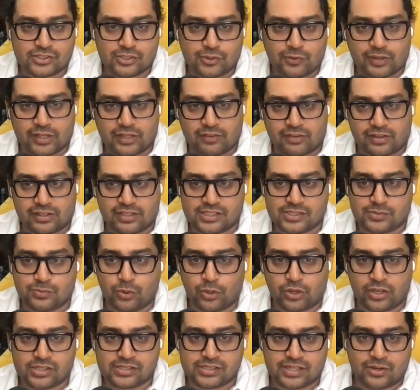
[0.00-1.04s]
So whenever this
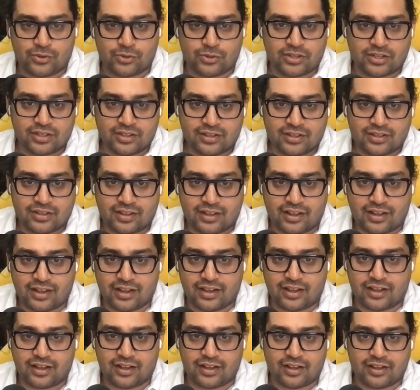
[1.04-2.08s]
book is out,
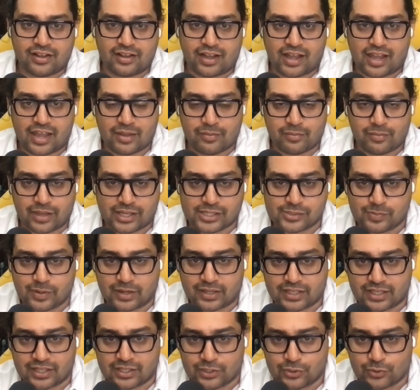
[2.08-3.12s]
uh, I am
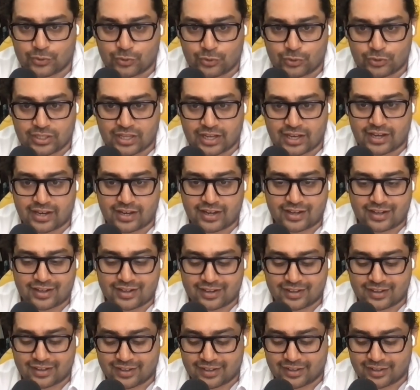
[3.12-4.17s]
expecting you that
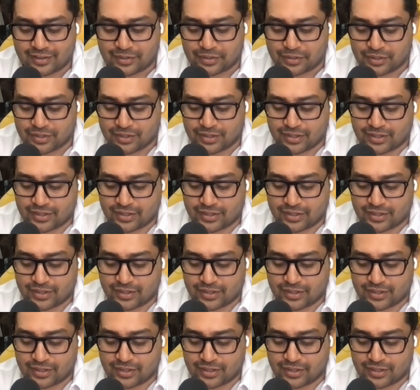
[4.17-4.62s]
uh,